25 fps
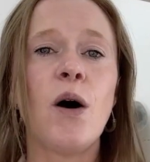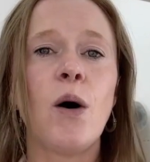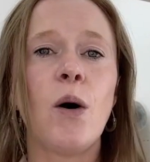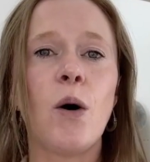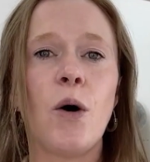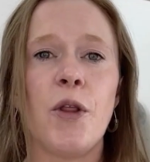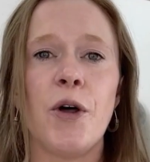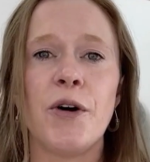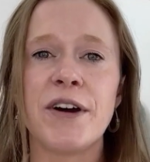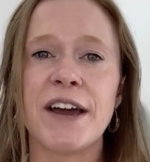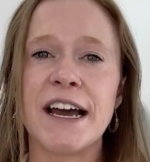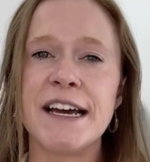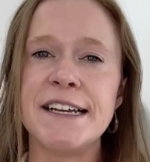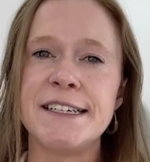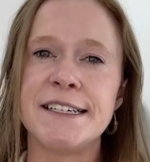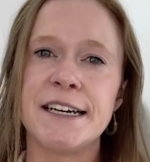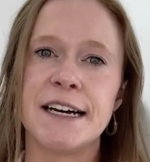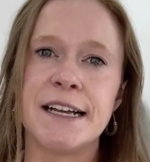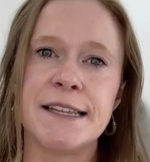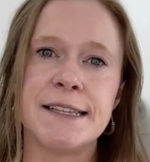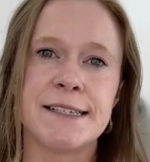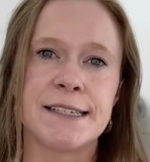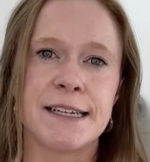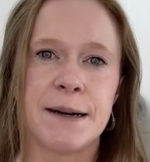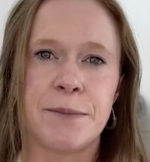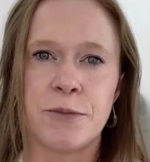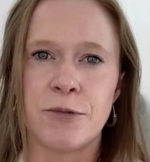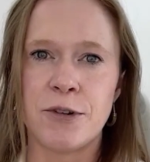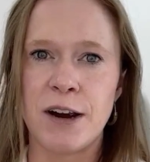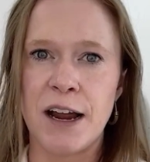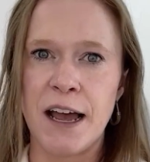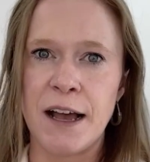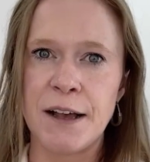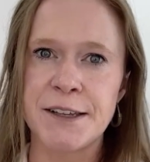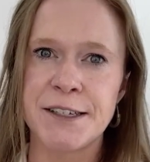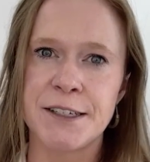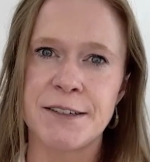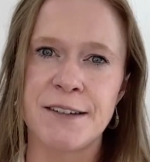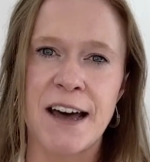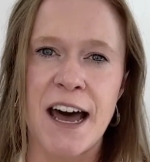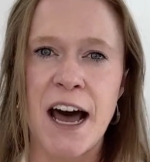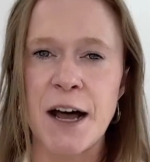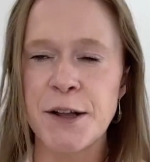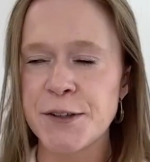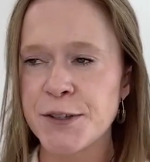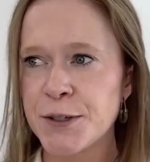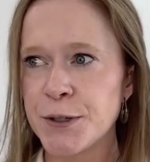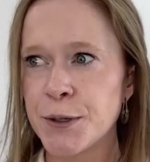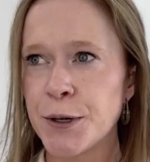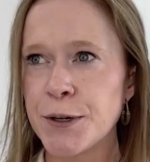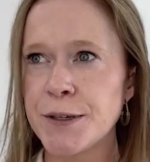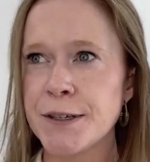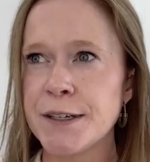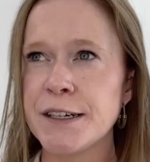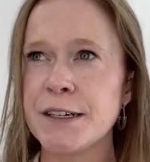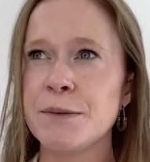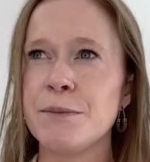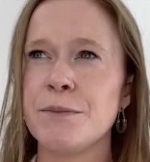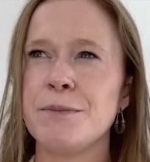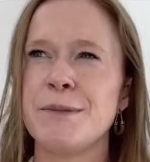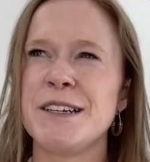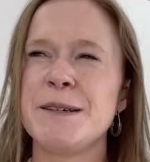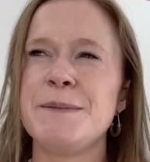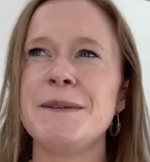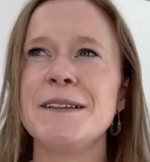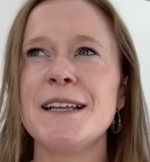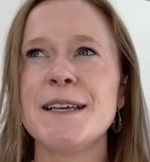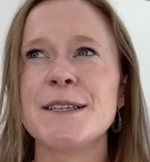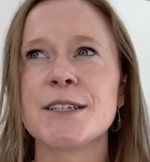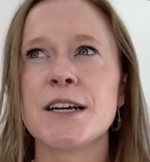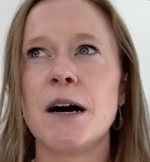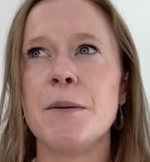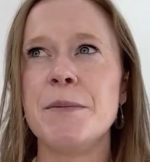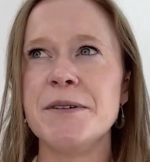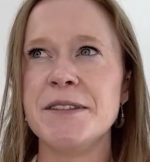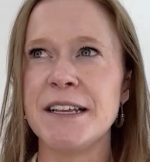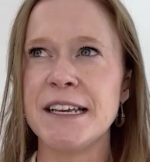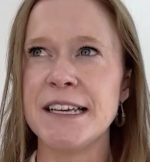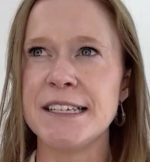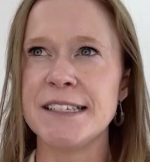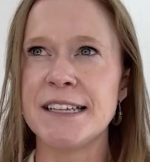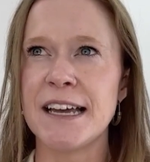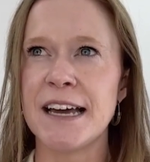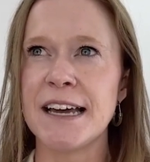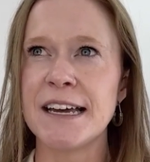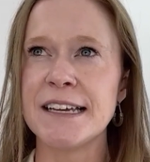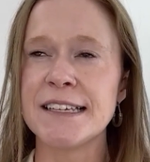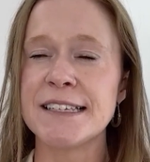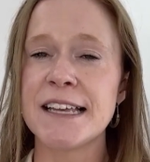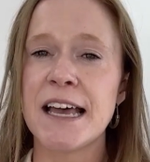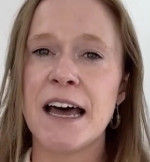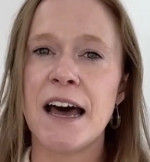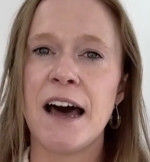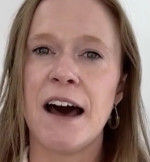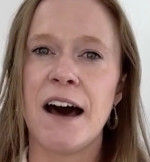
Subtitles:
or they'll get done somewhere else or outsource it, which is a bit less common these days.